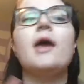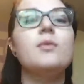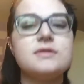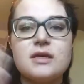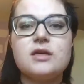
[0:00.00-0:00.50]

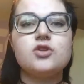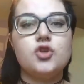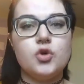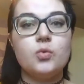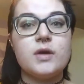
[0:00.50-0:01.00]
it was like
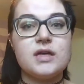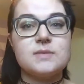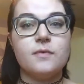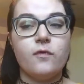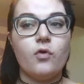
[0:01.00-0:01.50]
2
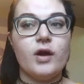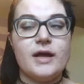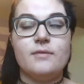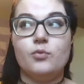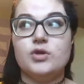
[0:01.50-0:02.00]
weeks before I